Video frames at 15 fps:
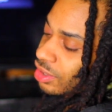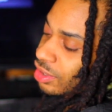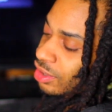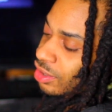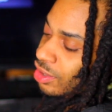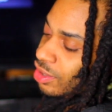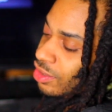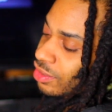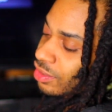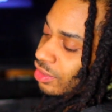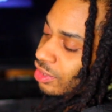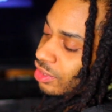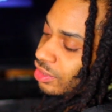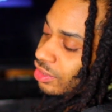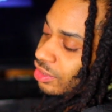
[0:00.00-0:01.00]
you know,
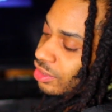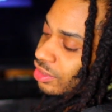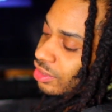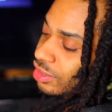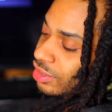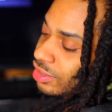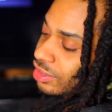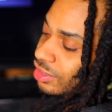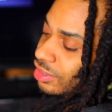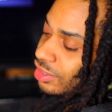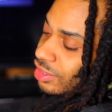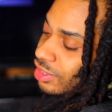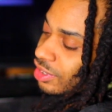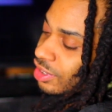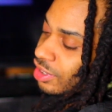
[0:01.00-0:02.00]
and
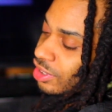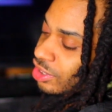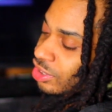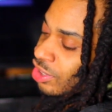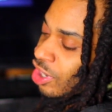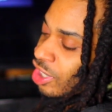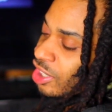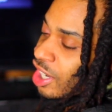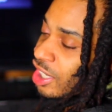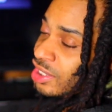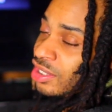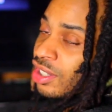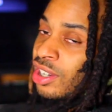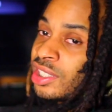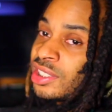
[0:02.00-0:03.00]
started I
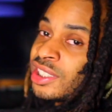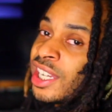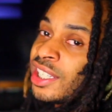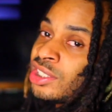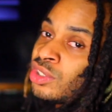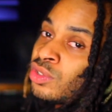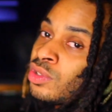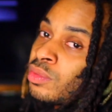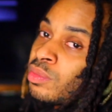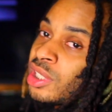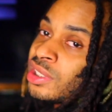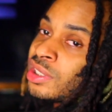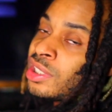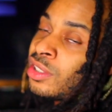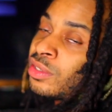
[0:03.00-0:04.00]
started tattooing
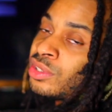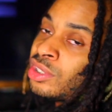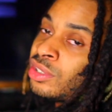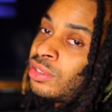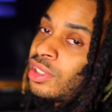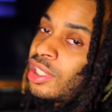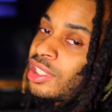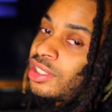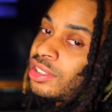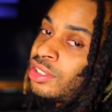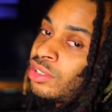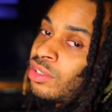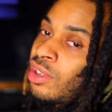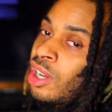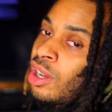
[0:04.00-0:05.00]
myself too. Like, you
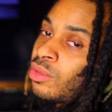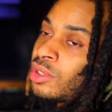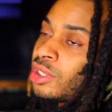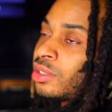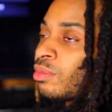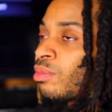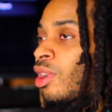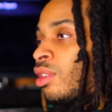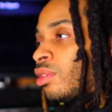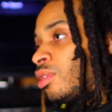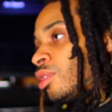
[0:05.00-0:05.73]
know, I went and bought